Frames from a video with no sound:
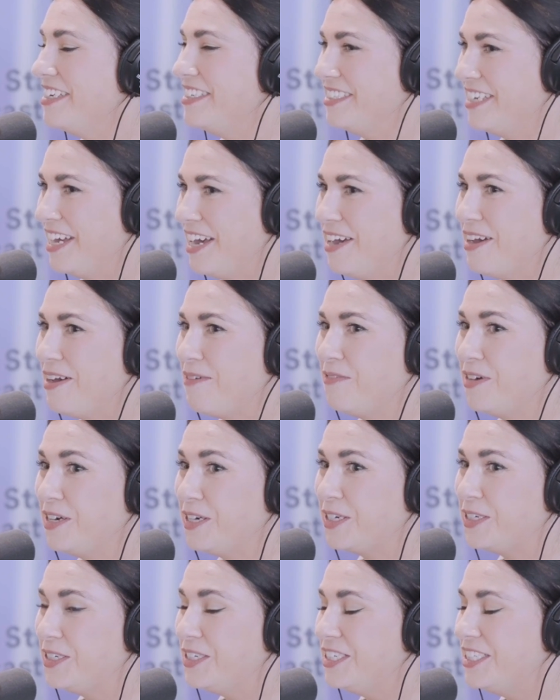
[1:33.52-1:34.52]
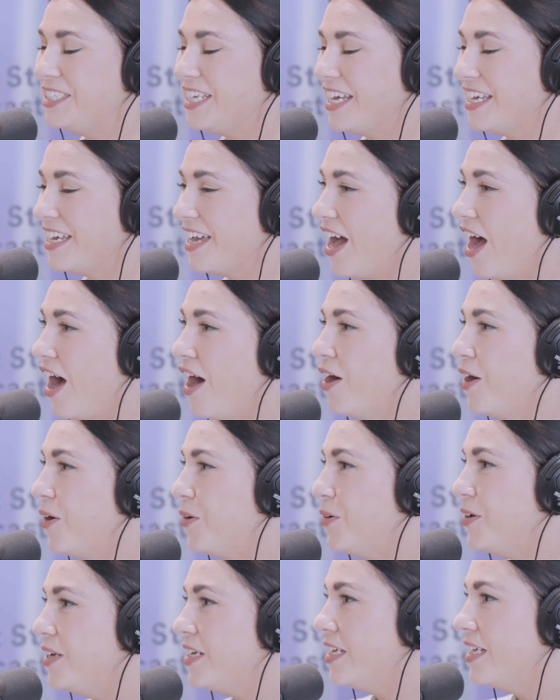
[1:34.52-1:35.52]
Yeah, we're good. Like, our
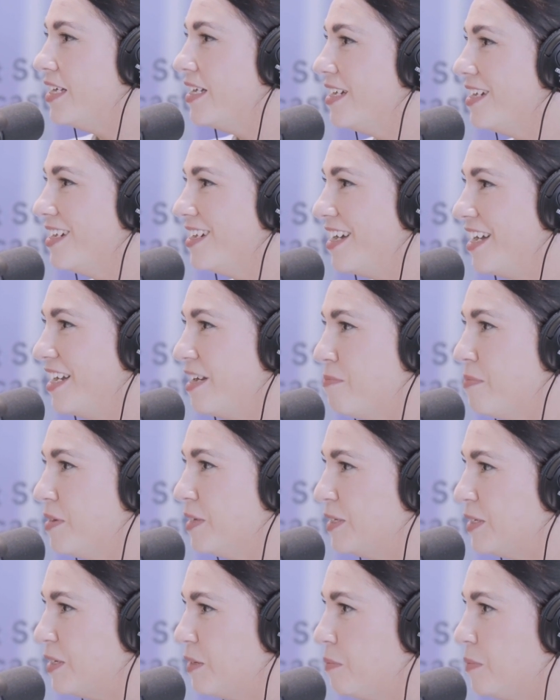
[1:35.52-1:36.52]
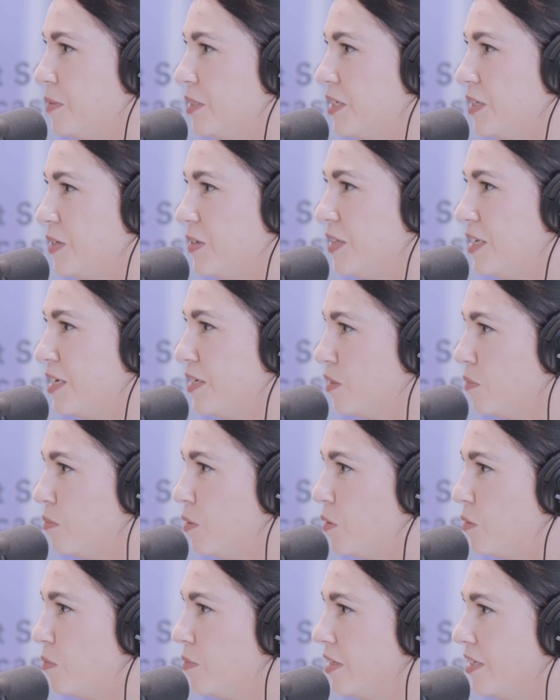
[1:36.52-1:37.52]
whole year kind of builds up to these
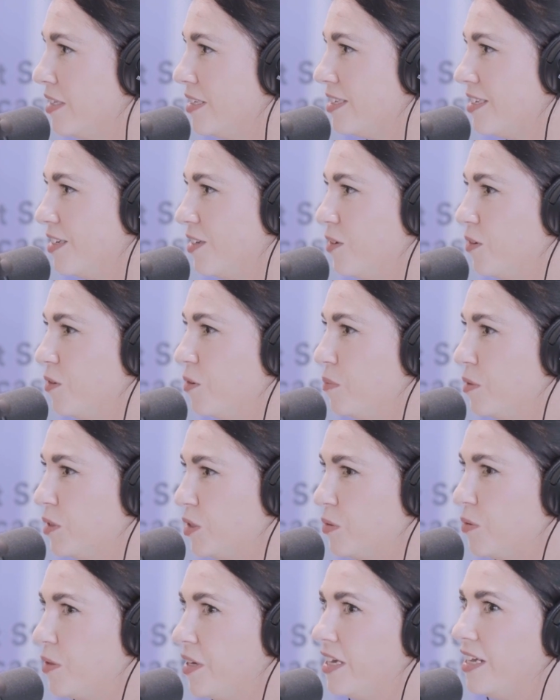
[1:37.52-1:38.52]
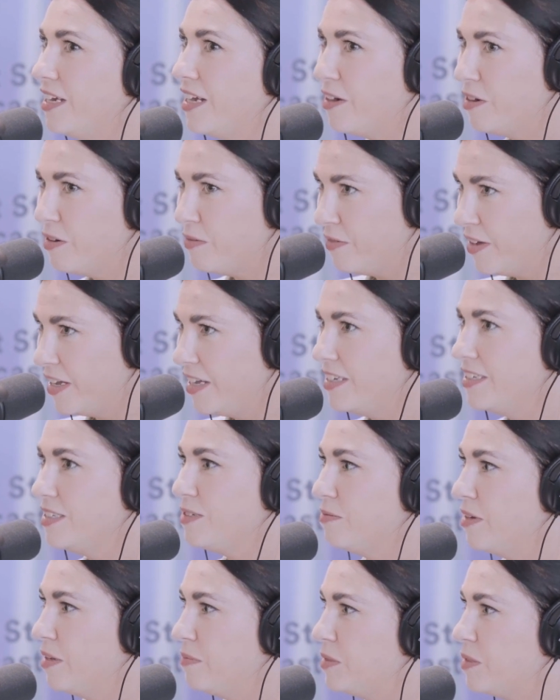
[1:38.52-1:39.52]
moments, between our
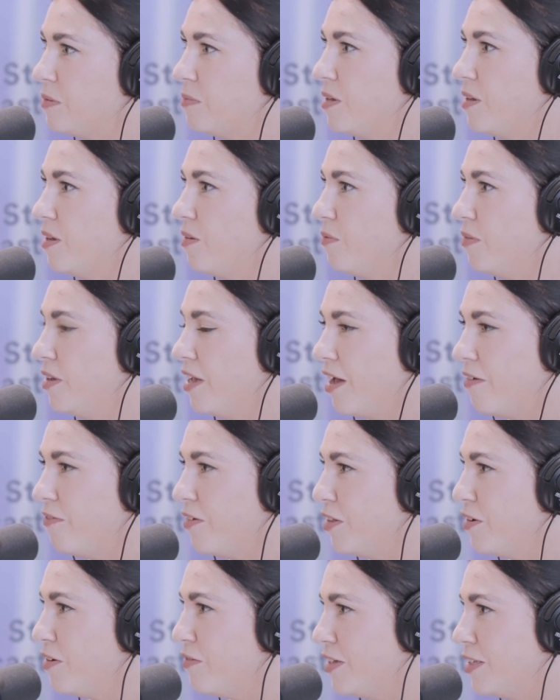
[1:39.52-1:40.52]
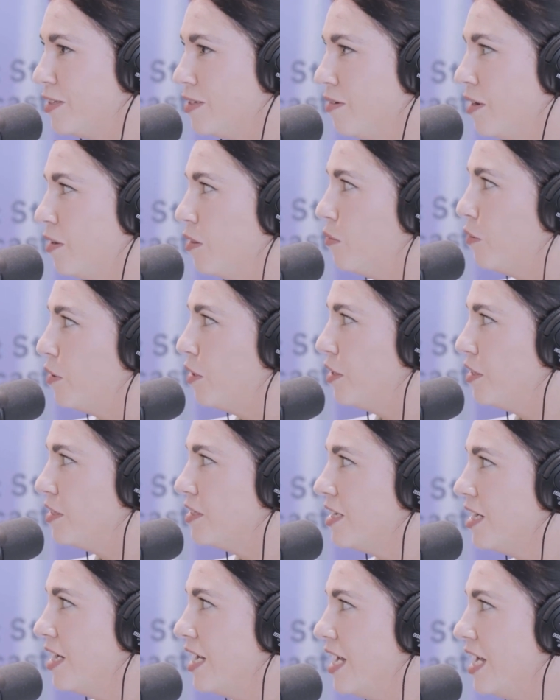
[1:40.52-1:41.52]
event, Web Summit, we have other events around the world.